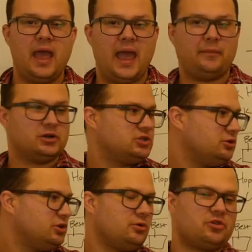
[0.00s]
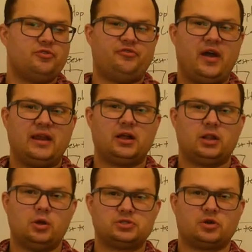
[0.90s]
And what you would do is you'd fight in
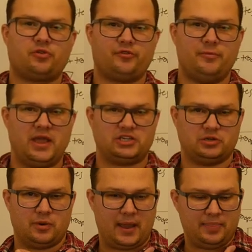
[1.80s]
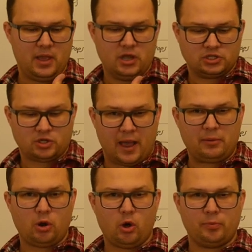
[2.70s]
close order formation, right? So I
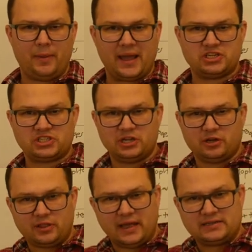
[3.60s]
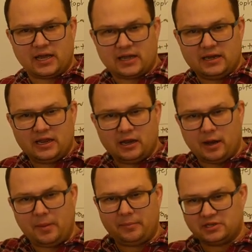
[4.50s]
would hold my shield, I tuck in here, and
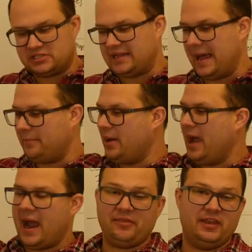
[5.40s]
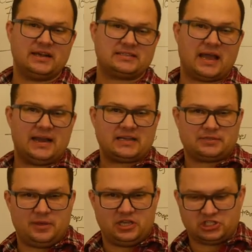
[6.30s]
I'm able to stab, and the next guy next
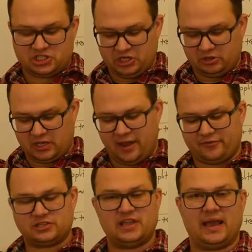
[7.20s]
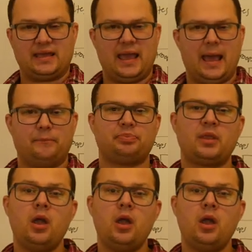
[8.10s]
to me, his shield covers that gap.